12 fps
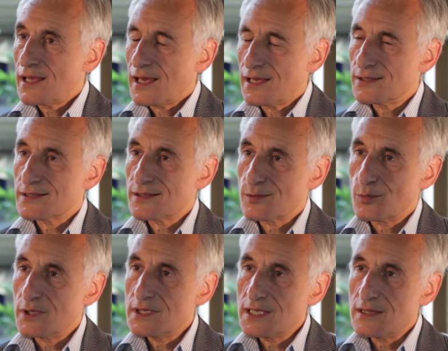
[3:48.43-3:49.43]
and
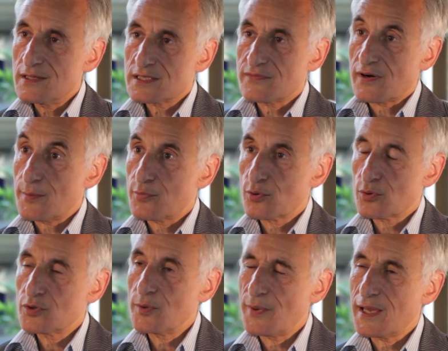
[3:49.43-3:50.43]
we need this very
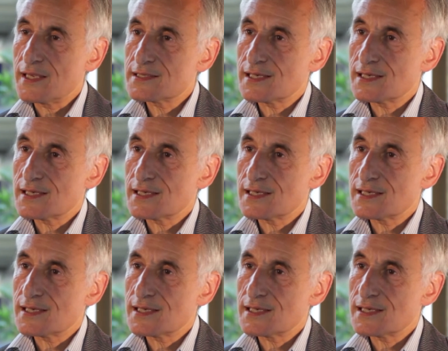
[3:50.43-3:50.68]
broad debate